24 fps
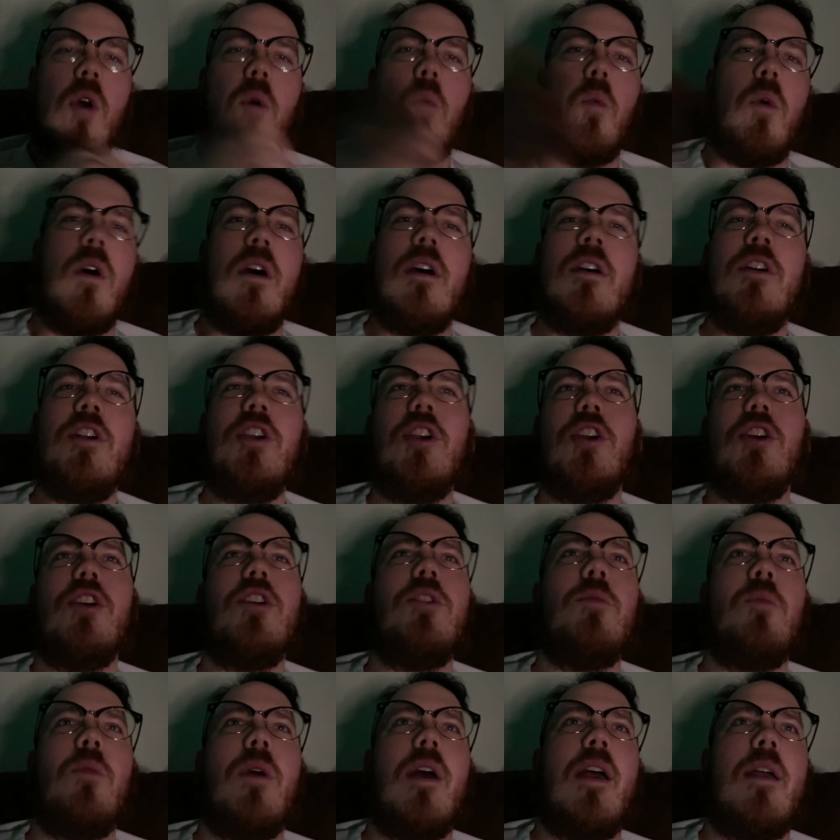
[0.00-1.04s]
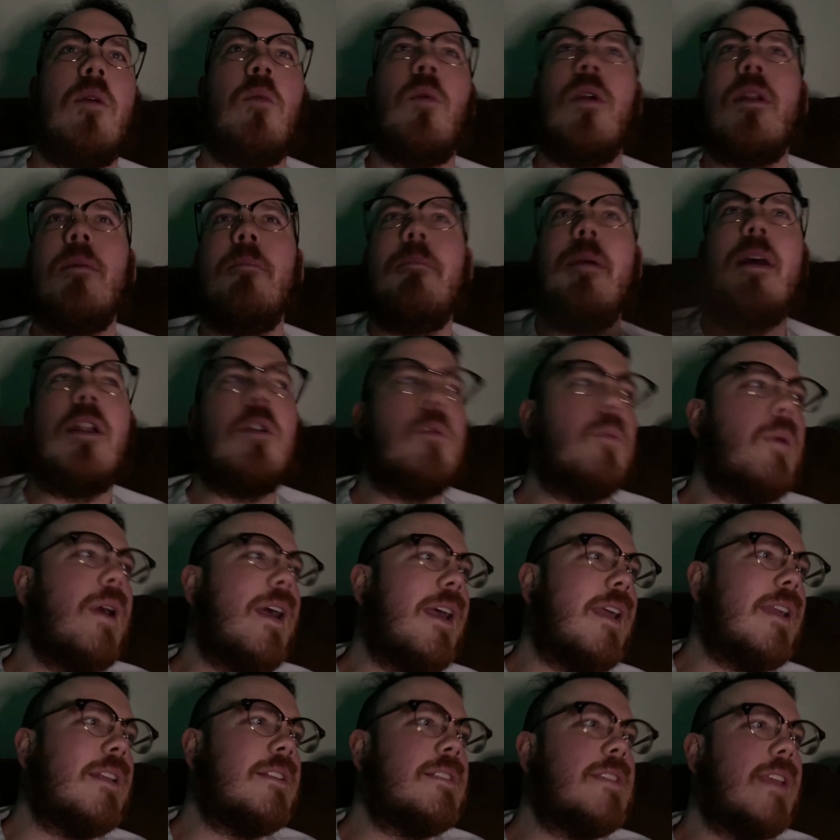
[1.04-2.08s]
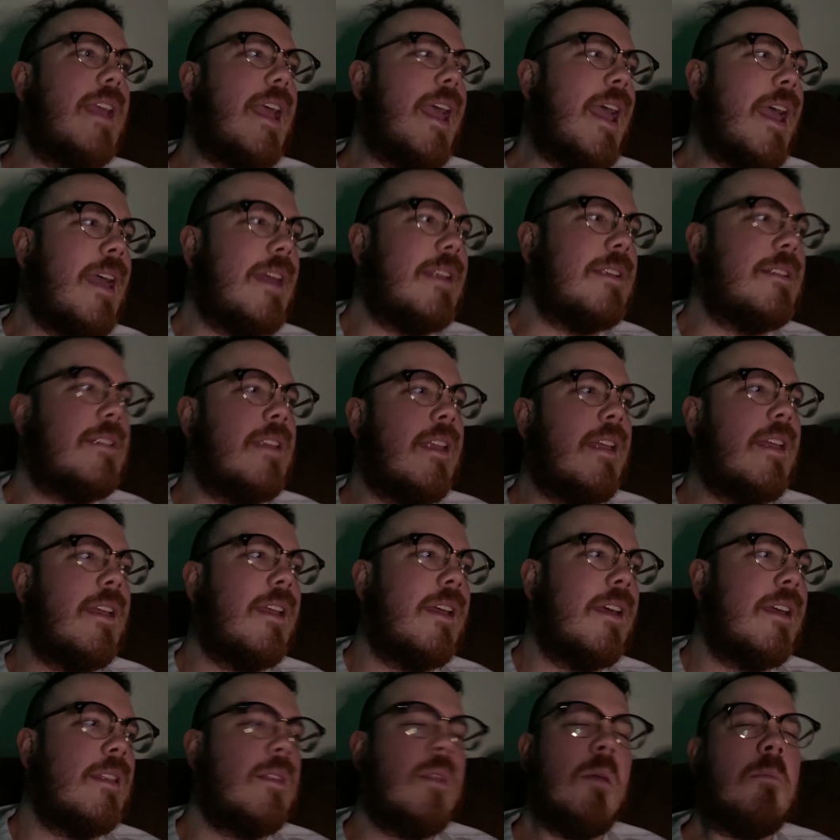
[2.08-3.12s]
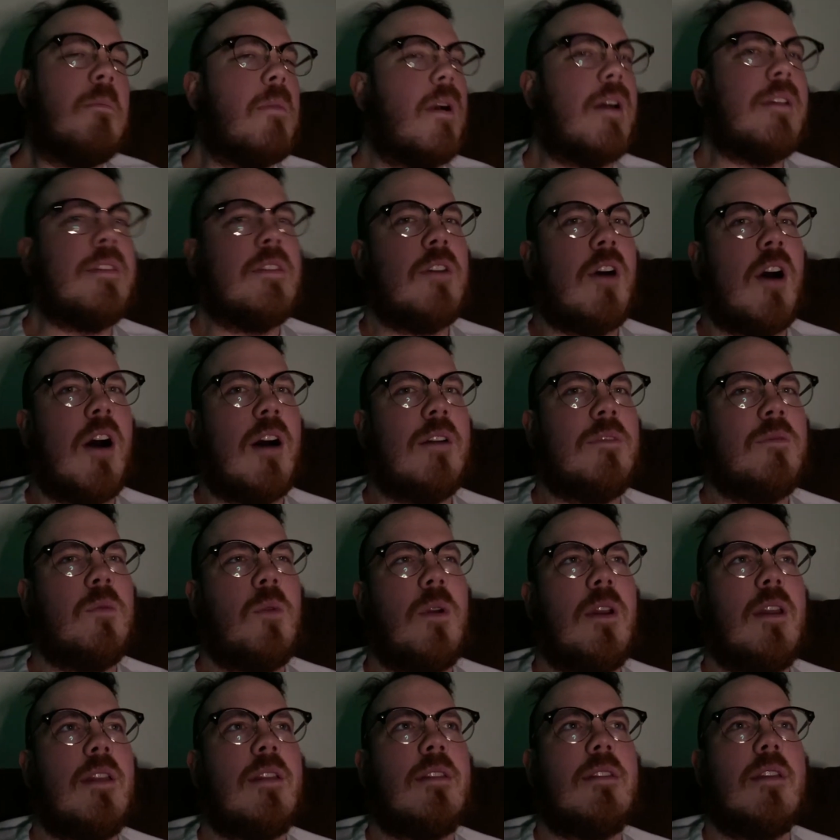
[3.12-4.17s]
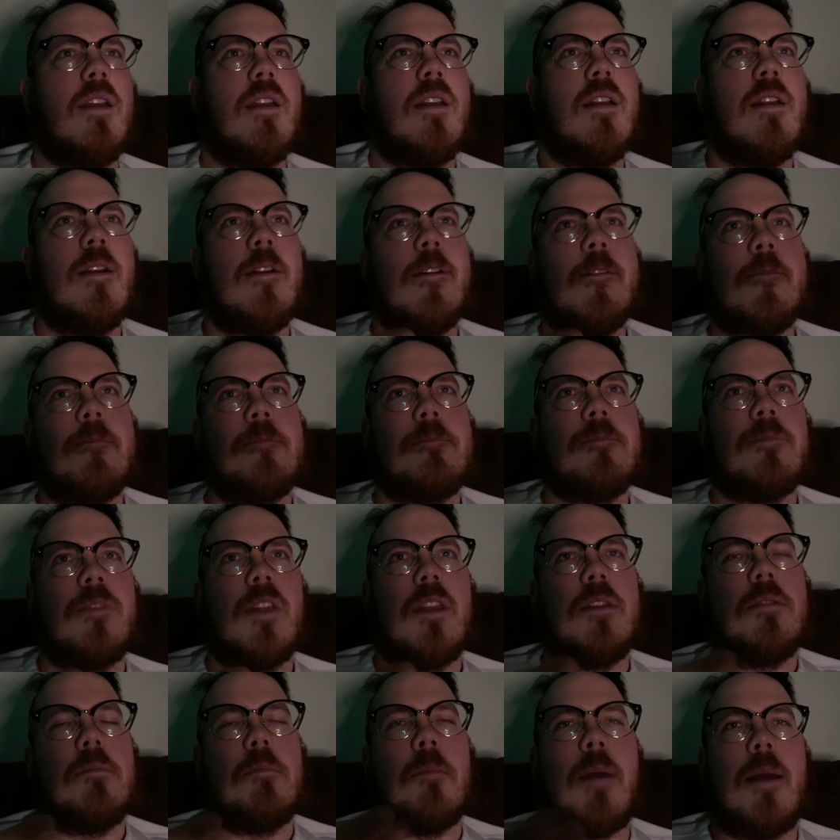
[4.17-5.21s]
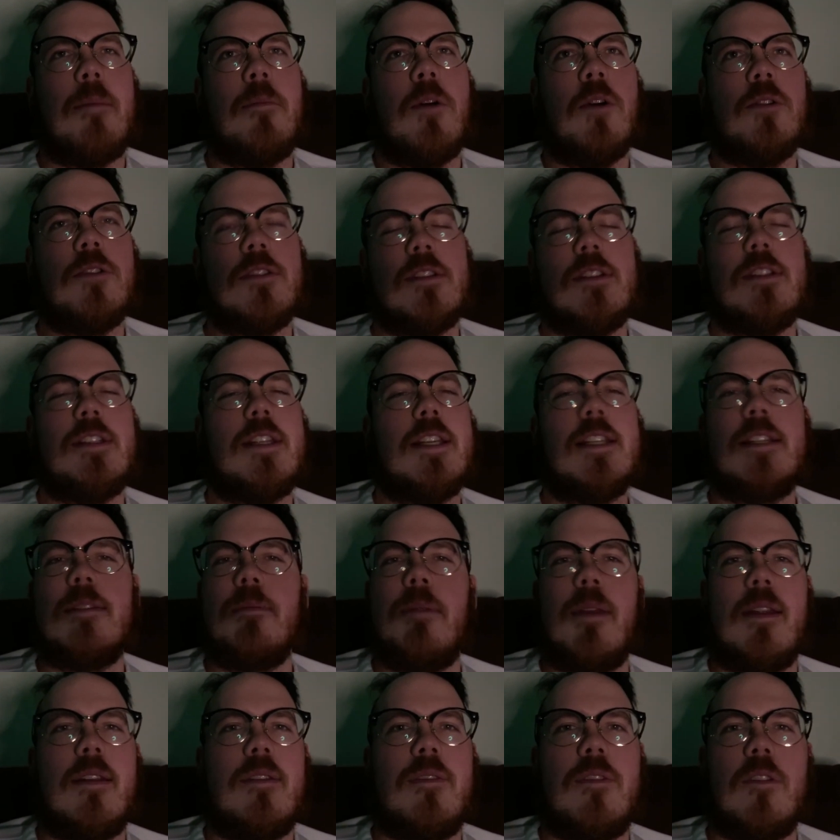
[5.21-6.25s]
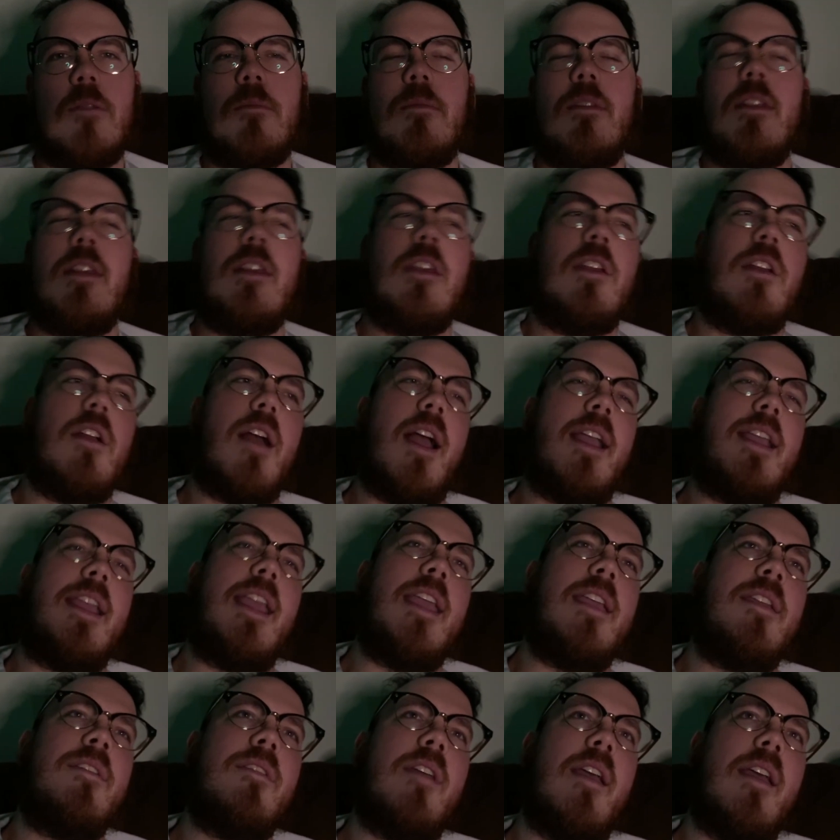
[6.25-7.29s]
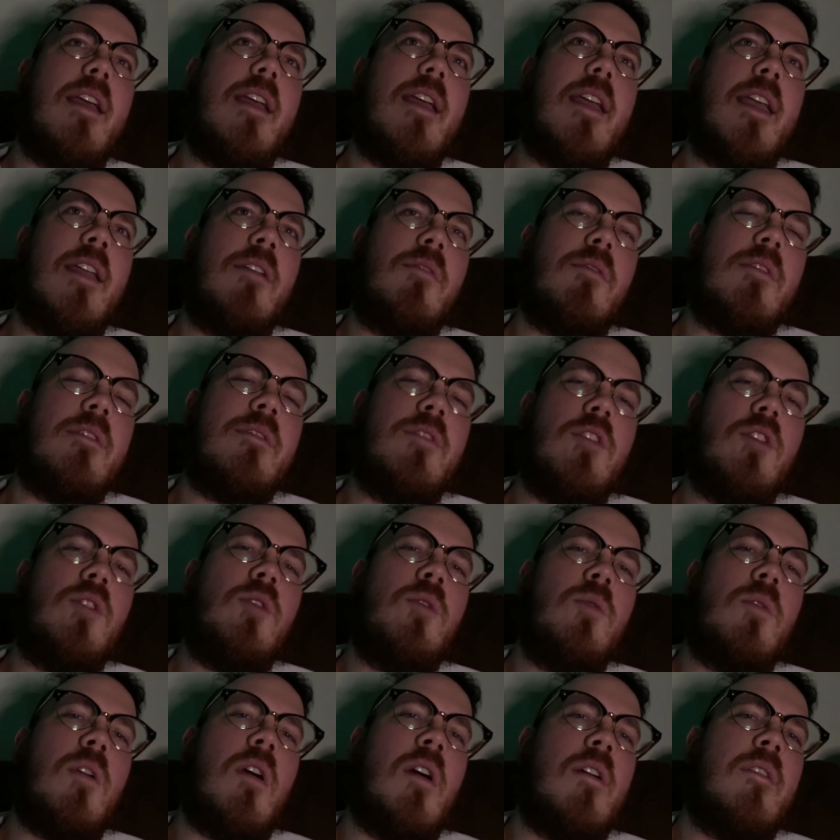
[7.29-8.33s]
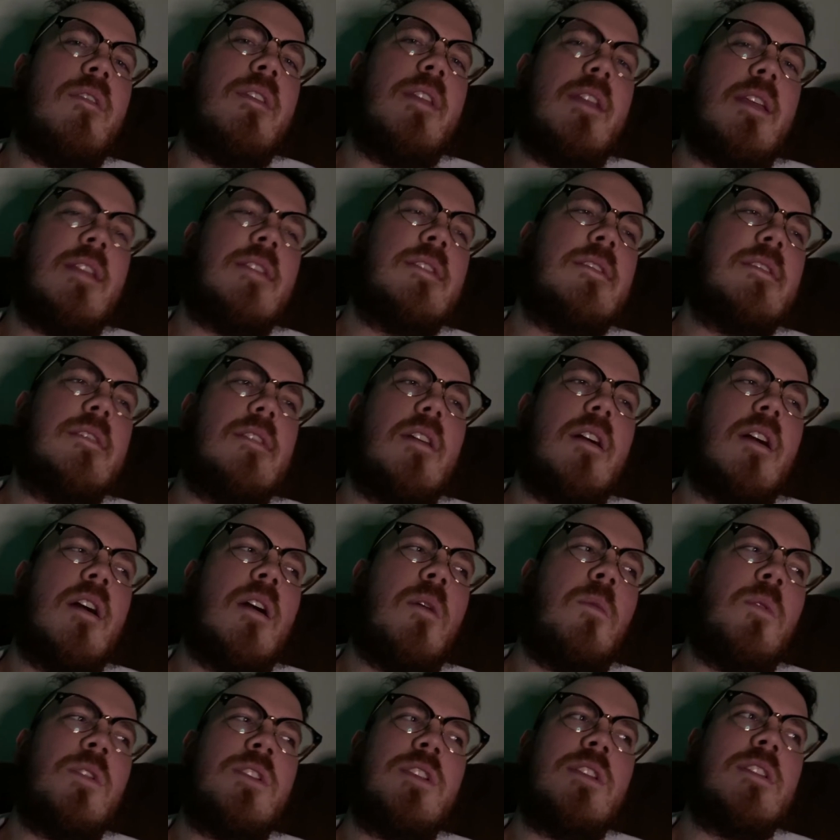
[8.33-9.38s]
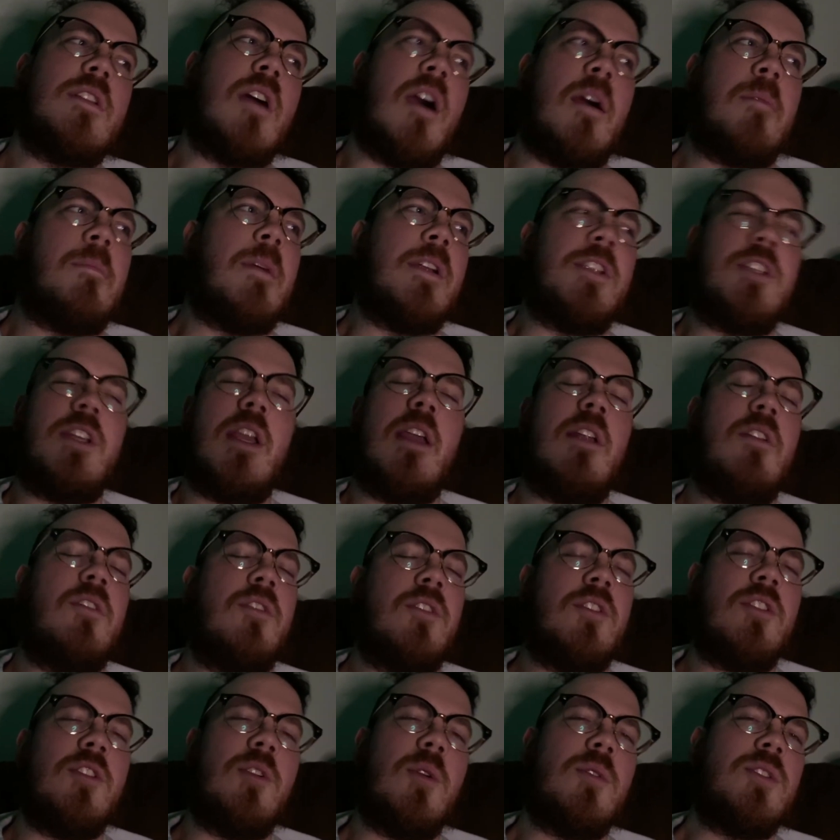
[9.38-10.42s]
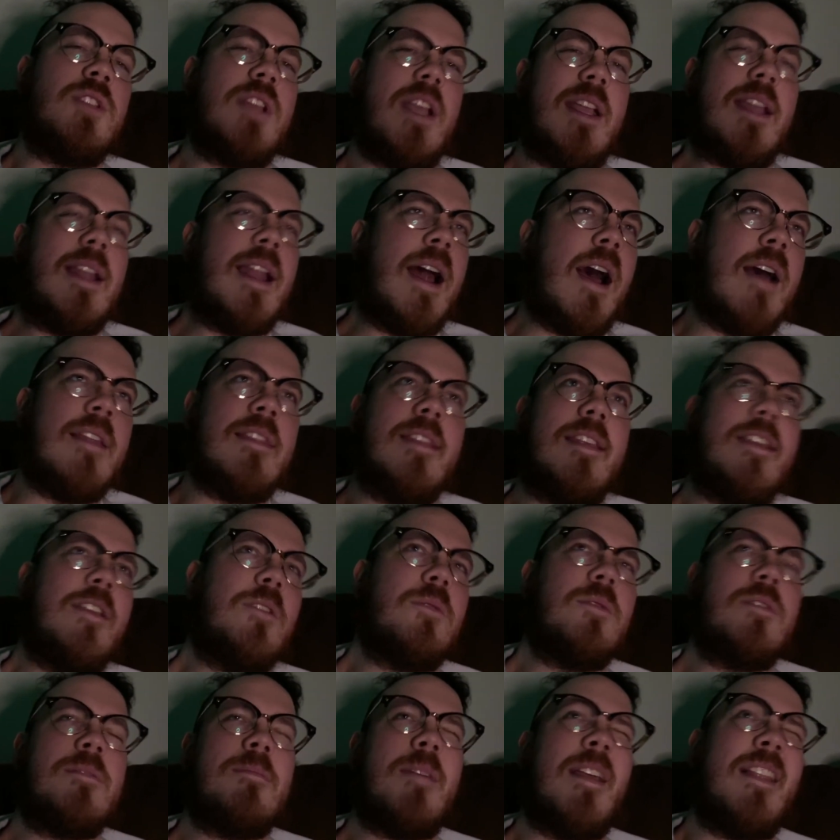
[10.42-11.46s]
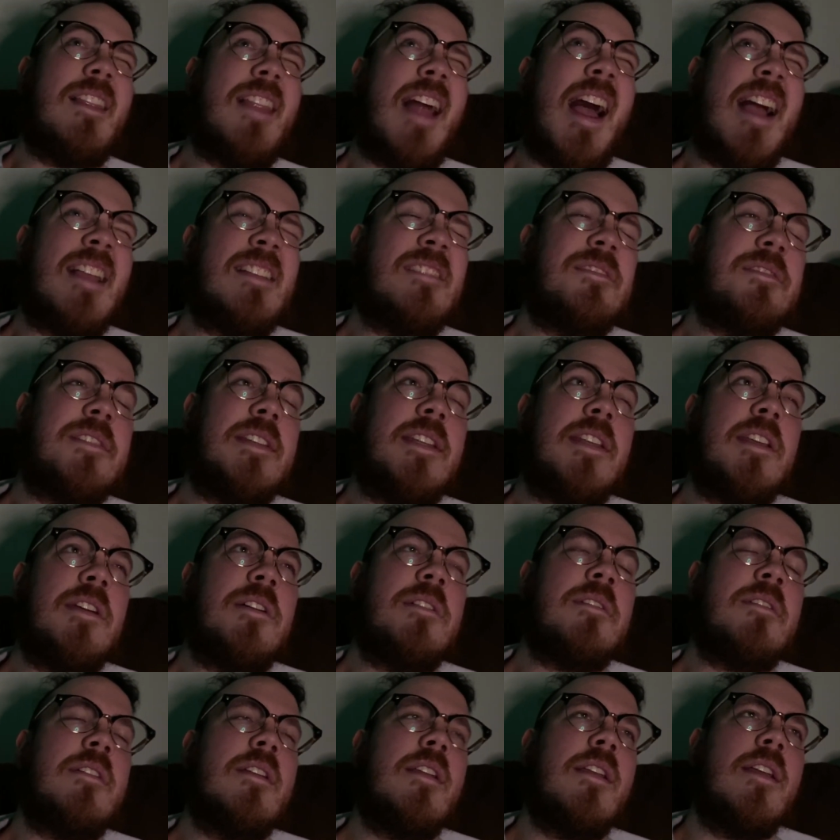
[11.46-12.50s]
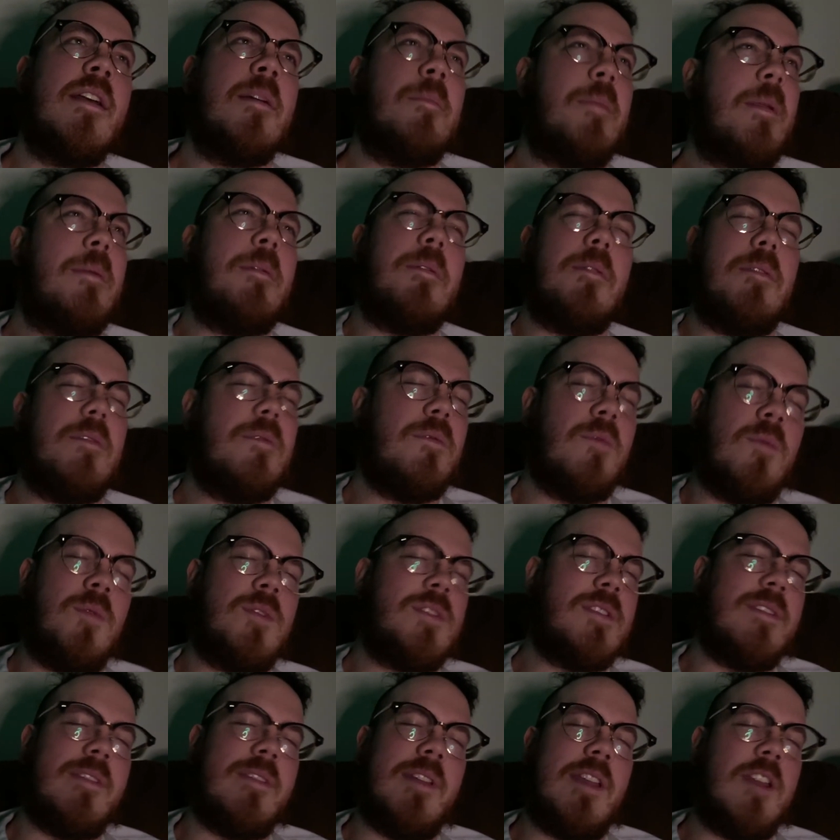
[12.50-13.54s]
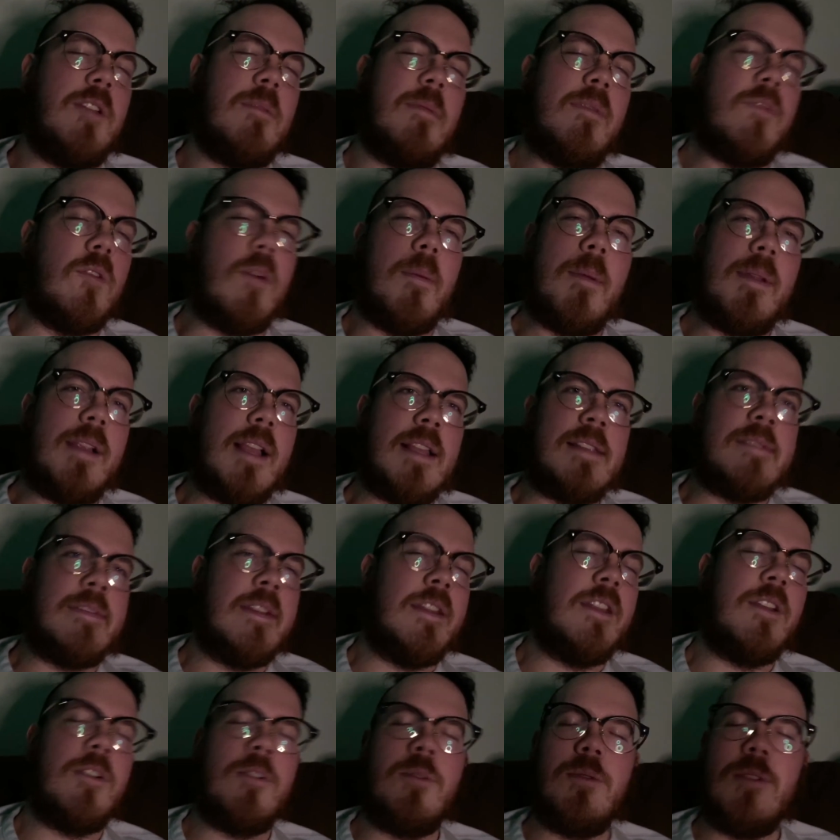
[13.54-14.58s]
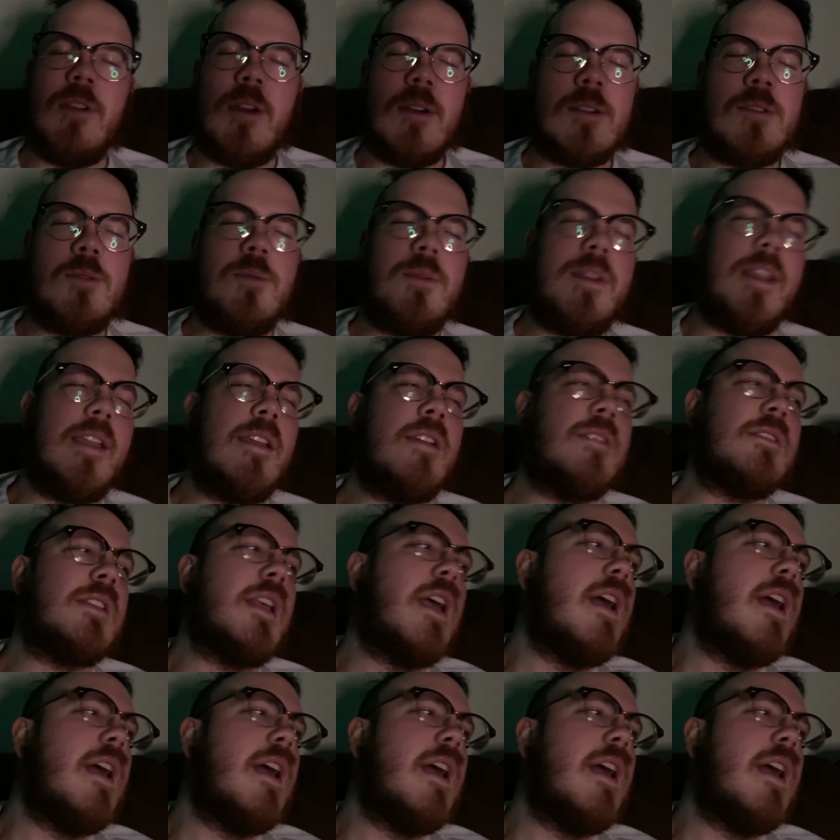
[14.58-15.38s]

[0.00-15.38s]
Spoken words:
What a better way to end the month off with my most anticipated film of the year. I gave a review of this, which is on my channel. You can go check it out. I think it was my last video. Maybe it was the video before my last video. Who knows? Who cares?